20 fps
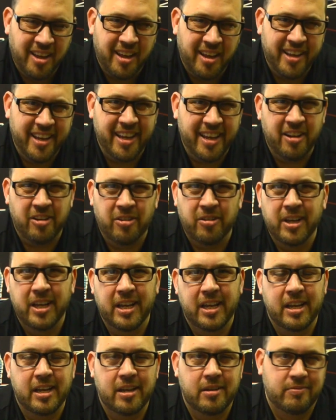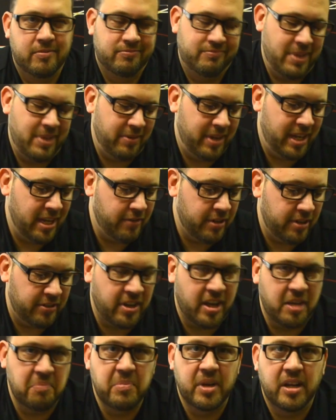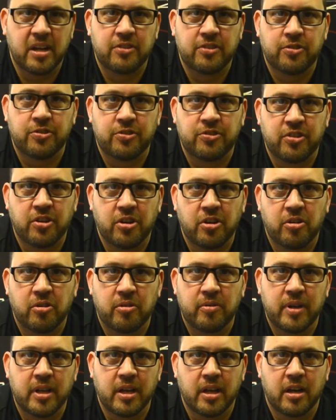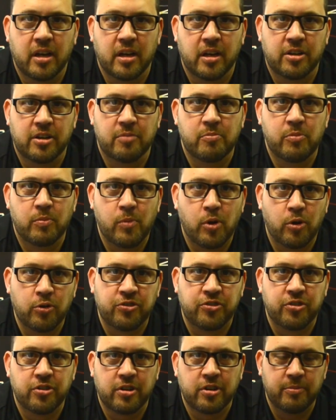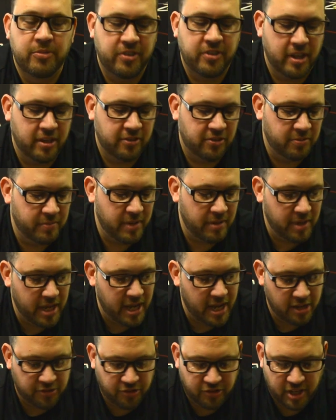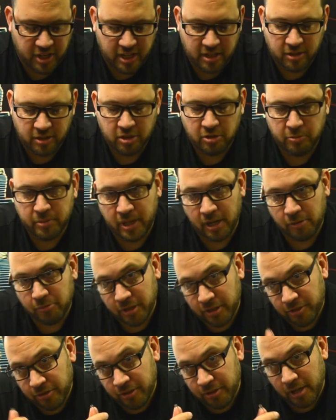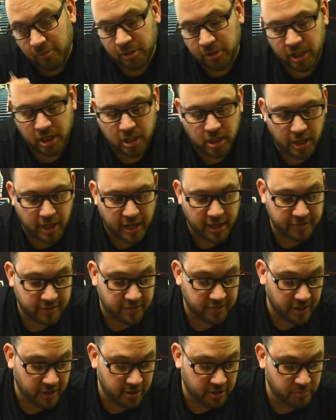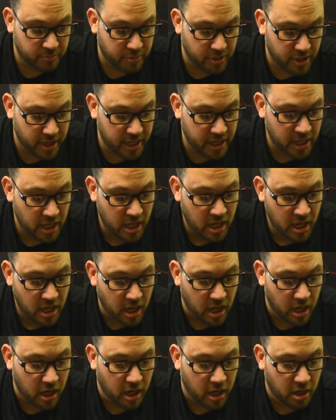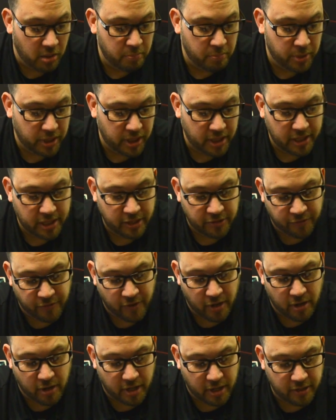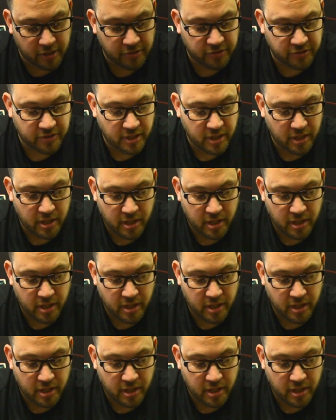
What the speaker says: You maybe give it 10 minutes or so. Under most circumstances, maybe agitate a little bit. I wouldn't do that with the glass because that could break. But as far as